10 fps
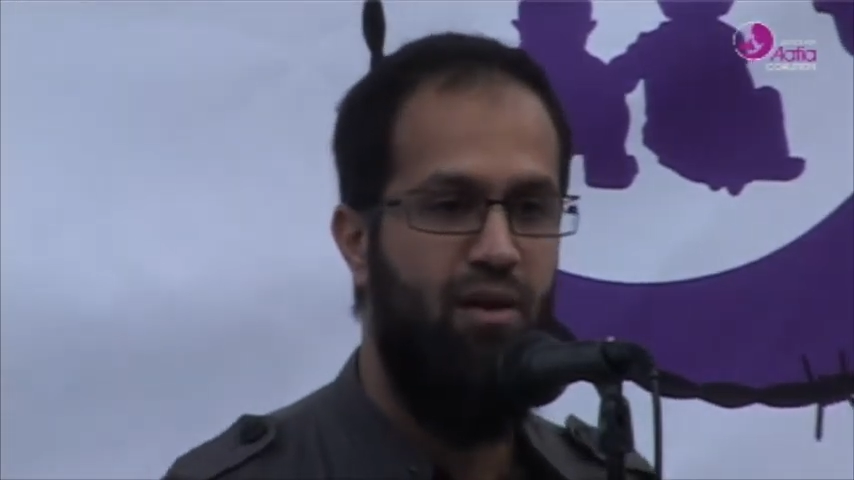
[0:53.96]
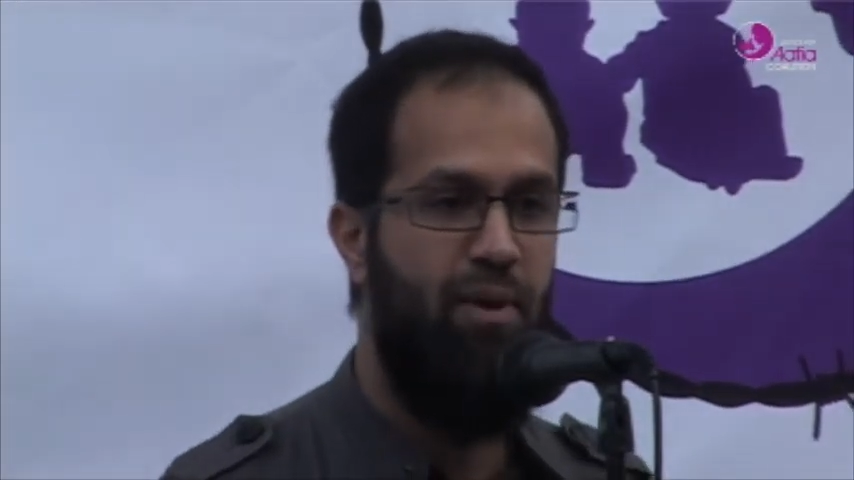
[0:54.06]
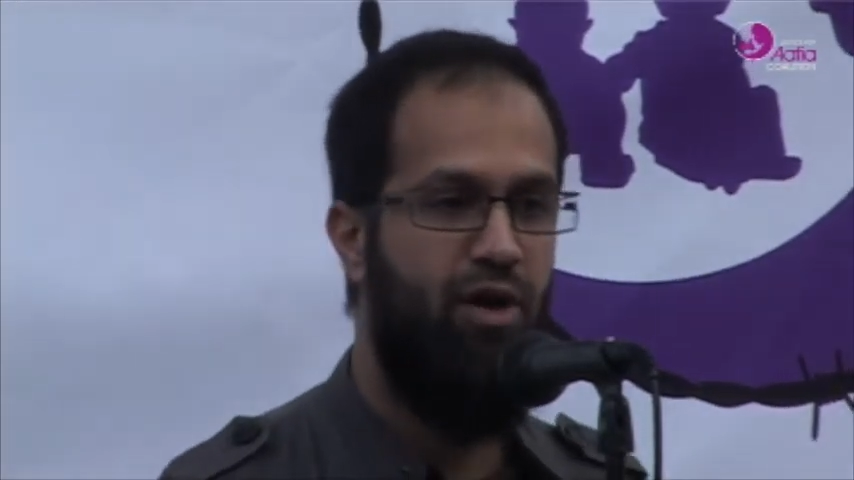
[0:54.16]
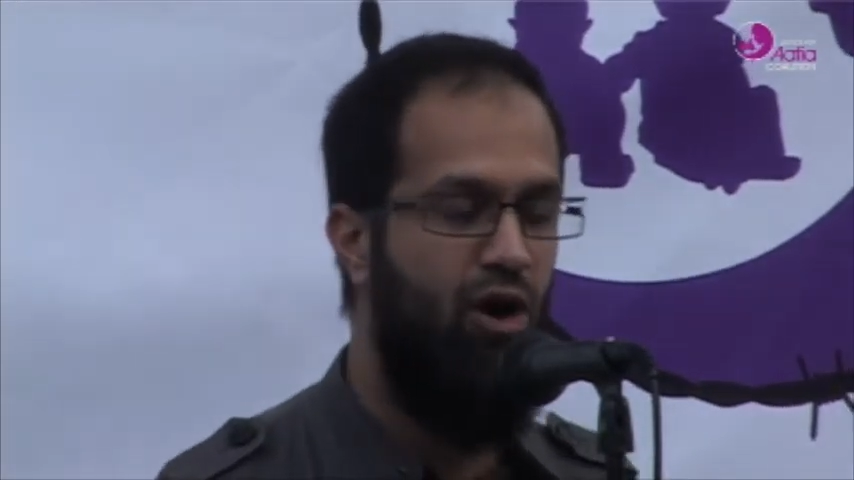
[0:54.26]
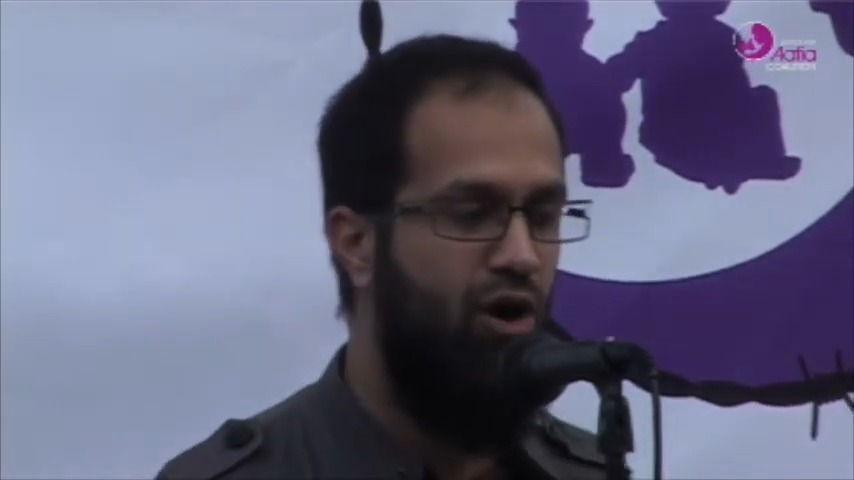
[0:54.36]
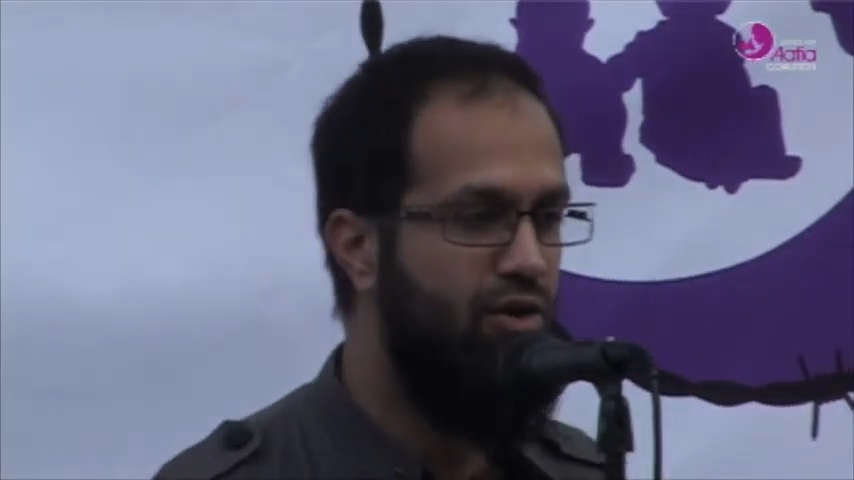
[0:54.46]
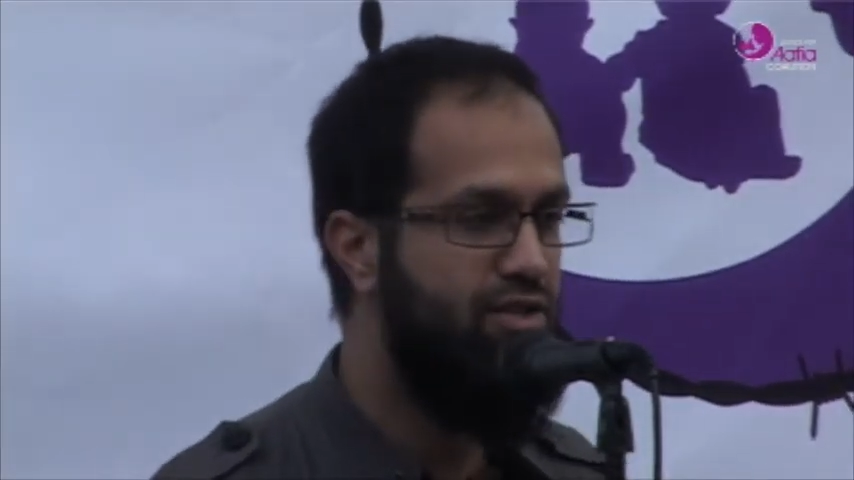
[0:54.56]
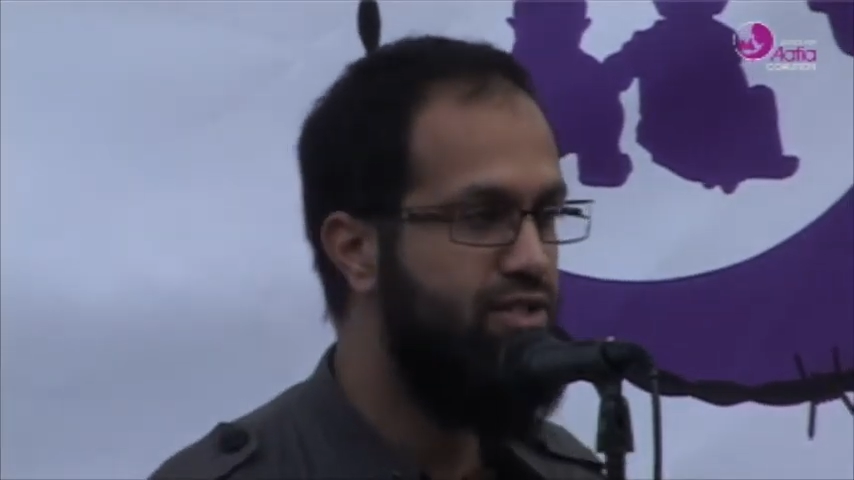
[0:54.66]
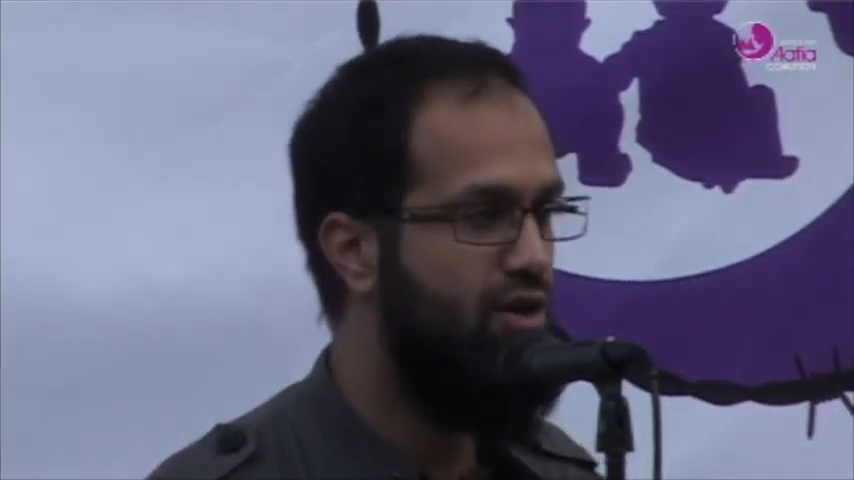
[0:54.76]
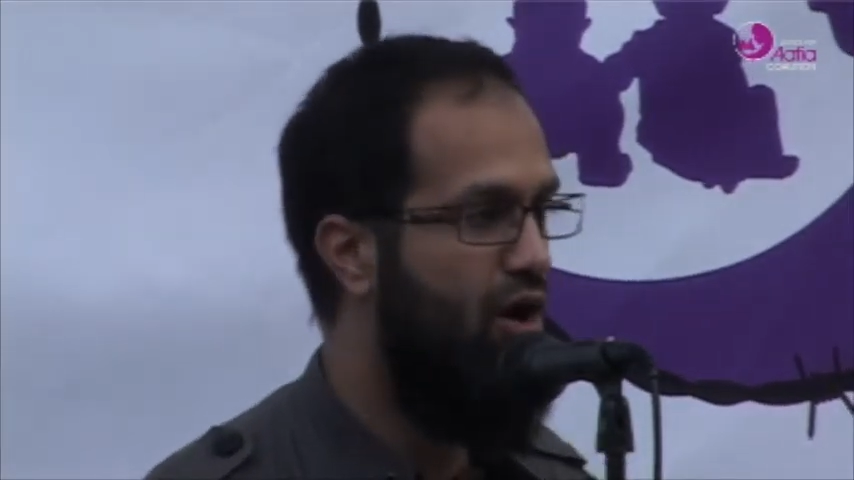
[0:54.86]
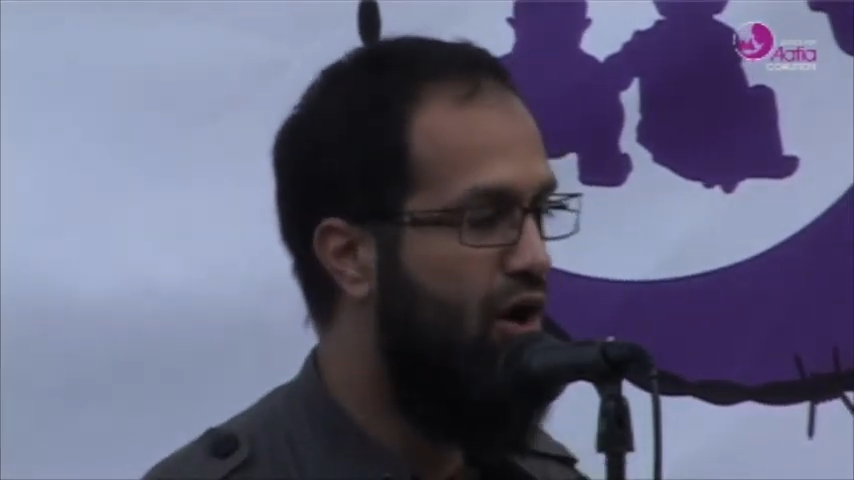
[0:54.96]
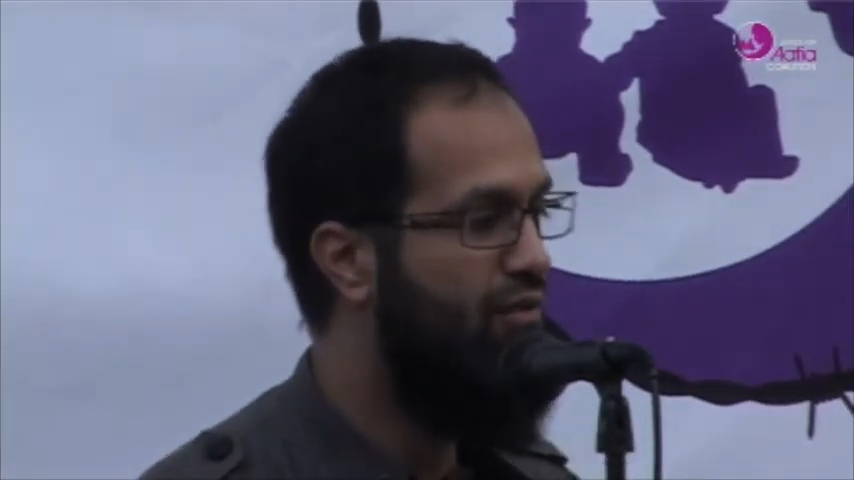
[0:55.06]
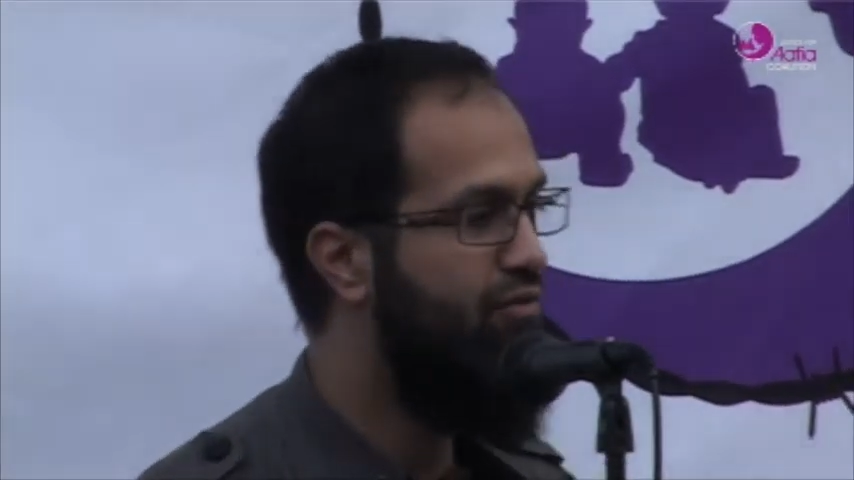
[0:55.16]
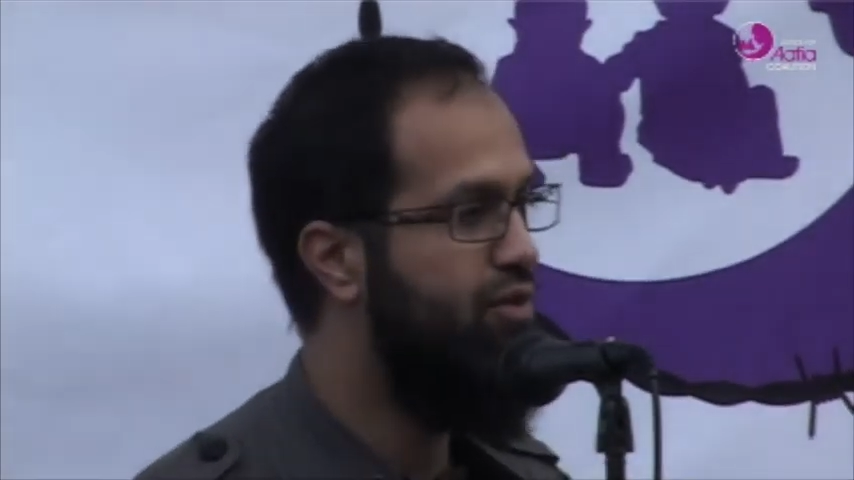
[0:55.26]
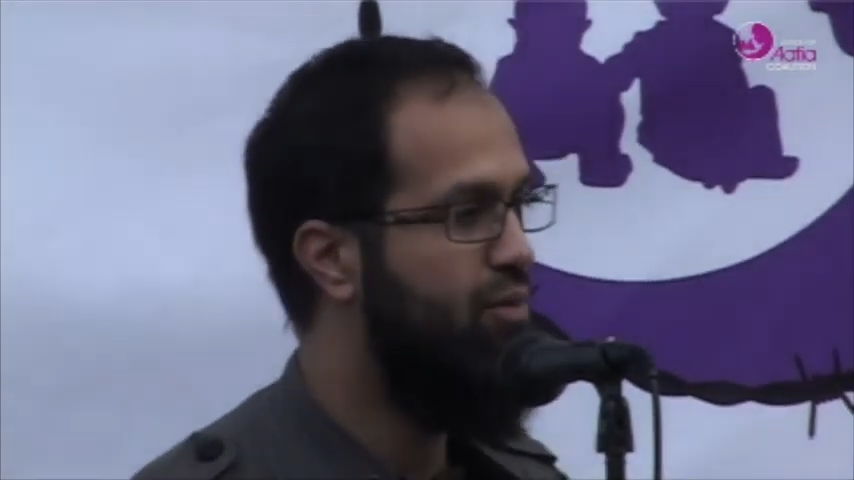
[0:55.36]
because
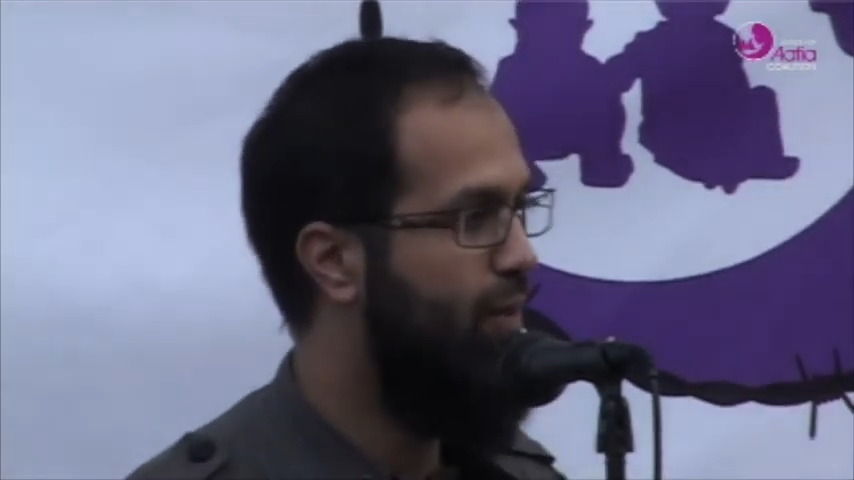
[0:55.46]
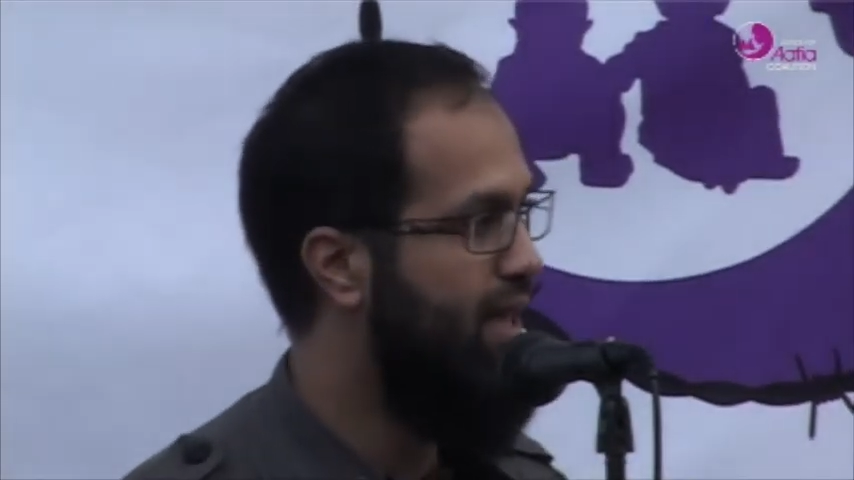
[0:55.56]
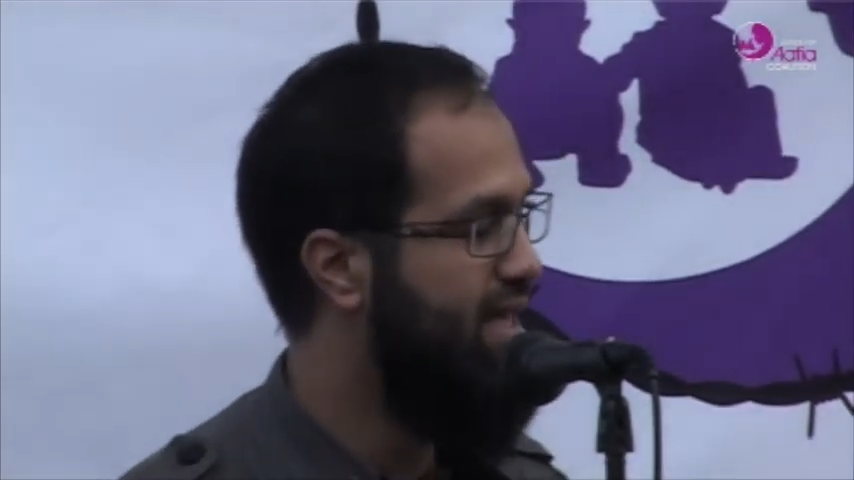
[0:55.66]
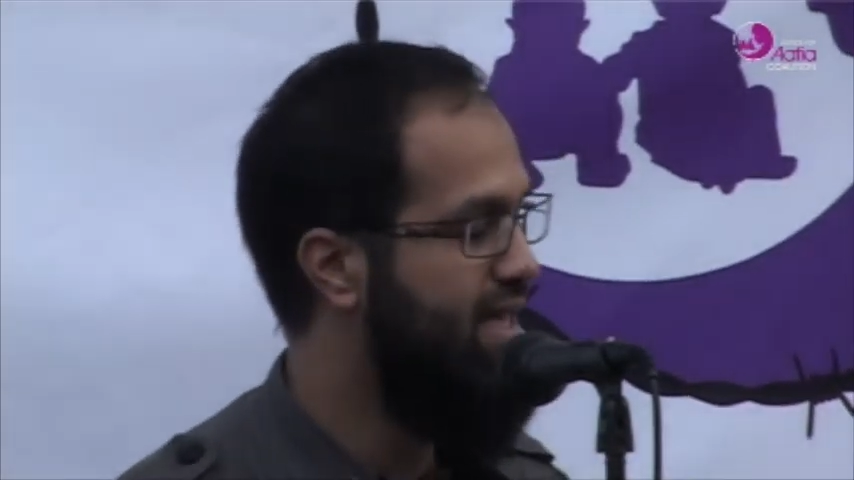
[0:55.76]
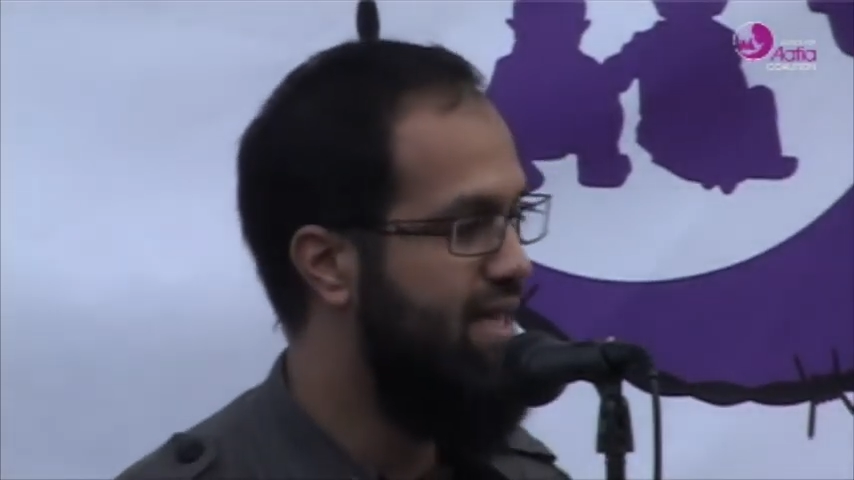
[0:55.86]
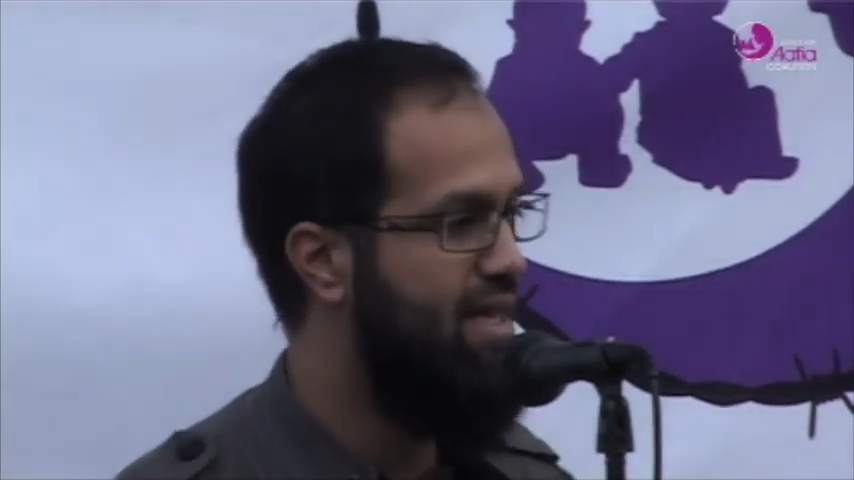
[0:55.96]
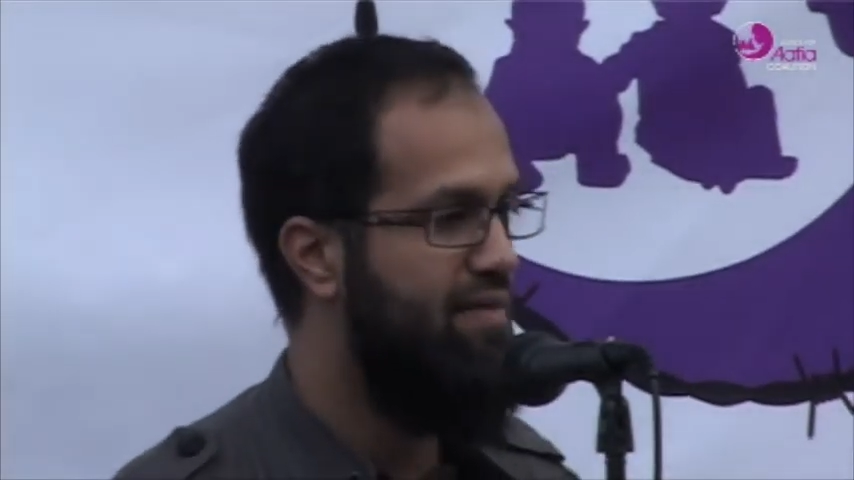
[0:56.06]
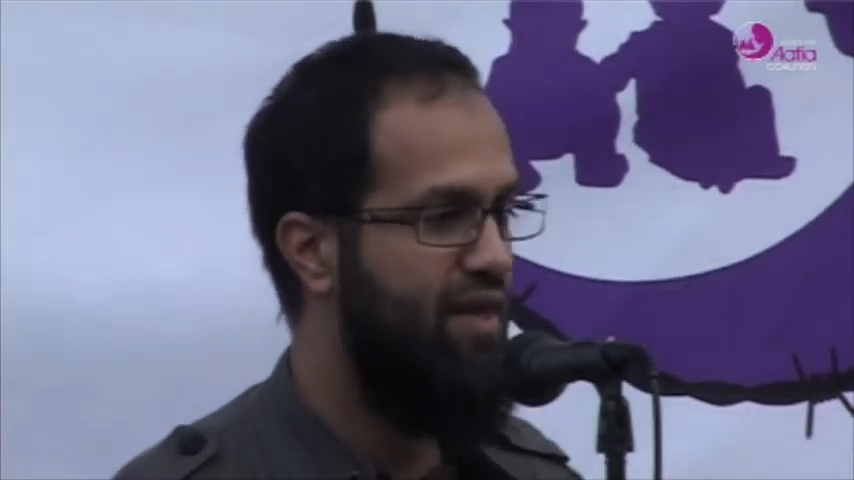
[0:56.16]
of the way